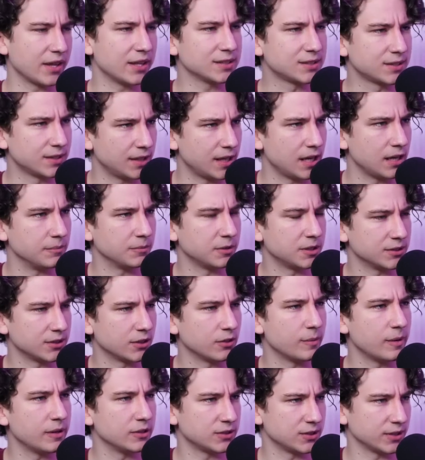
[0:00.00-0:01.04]
that's the name because
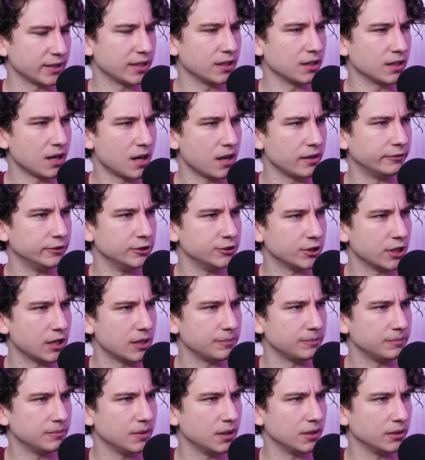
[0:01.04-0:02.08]
it's like a coffee
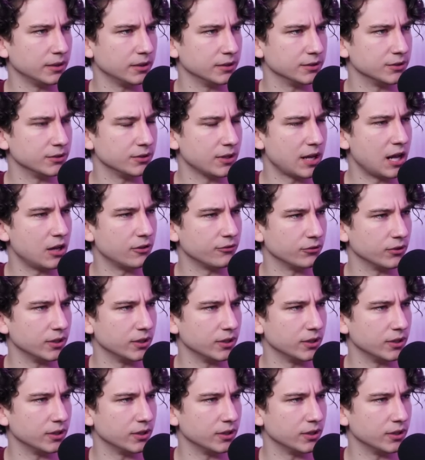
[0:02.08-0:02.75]
shop down here too. Alfred.